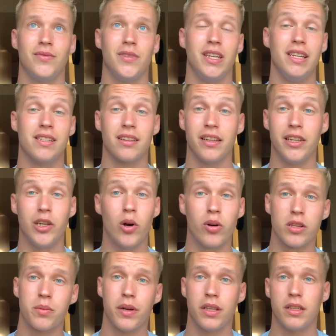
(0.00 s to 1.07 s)
easily
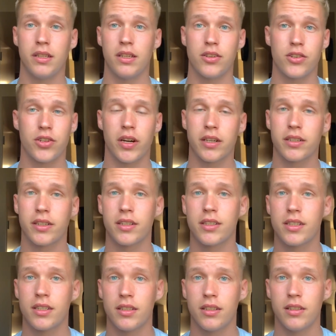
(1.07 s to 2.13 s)
noticed by the
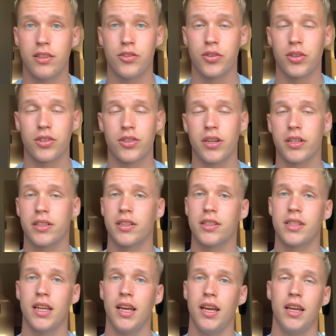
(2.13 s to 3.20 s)
drill
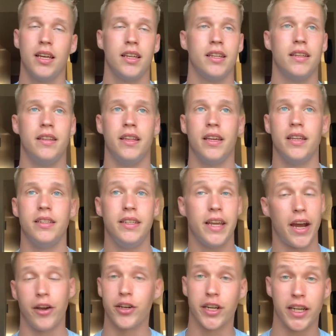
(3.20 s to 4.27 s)
instructors, then
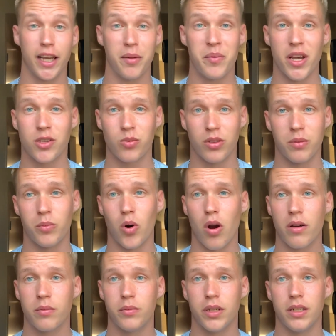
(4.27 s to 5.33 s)
yeah, you're gonna get messed with more.
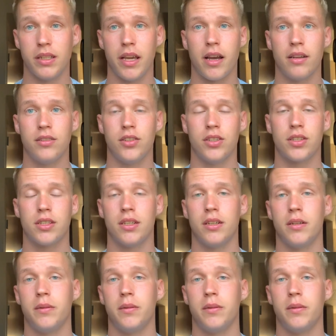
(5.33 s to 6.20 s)
But yeah, just